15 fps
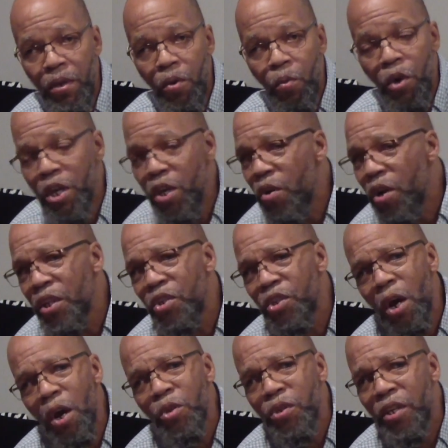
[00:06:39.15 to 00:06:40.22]
When you're in
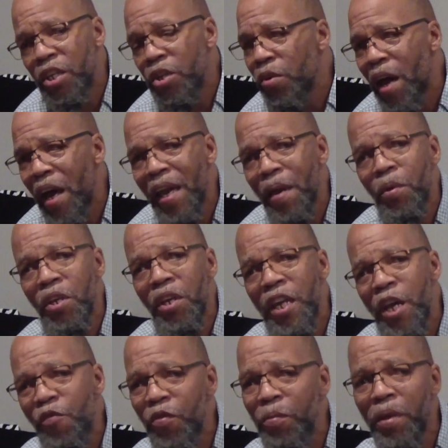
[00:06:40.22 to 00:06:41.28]
church and you're not able to
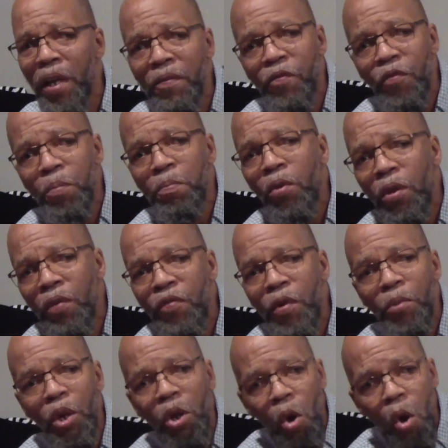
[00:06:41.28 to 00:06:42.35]
hear from the, from,
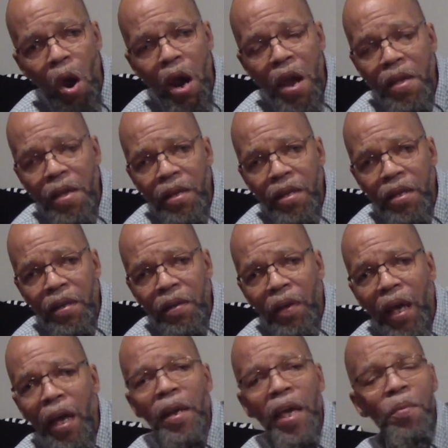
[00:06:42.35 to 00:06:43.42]
from the Lord
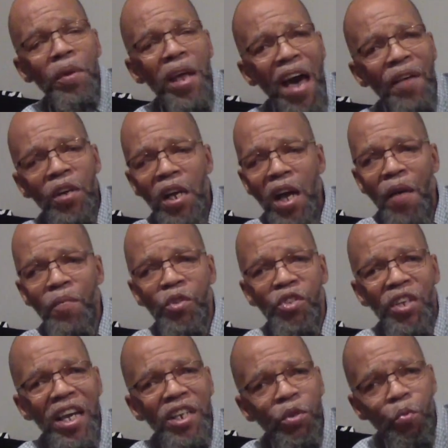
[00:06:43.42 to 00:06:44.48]
and able to have a
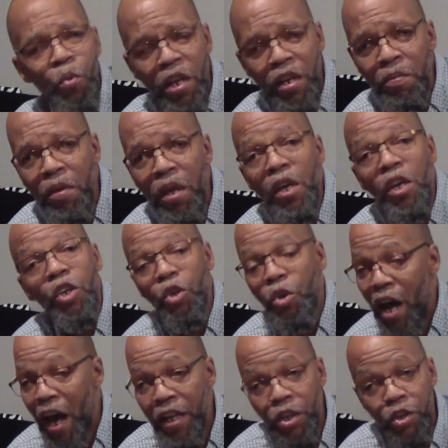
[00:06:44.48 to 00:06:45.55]
conversation with him, you're
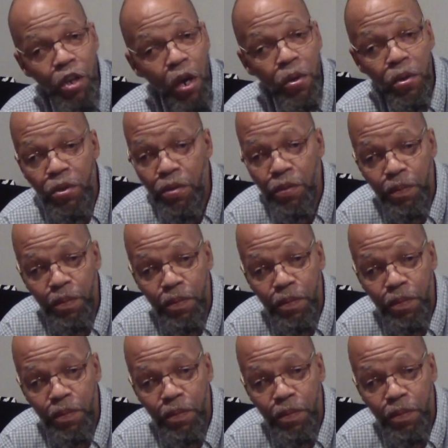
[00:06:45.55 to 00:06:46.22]
not in church.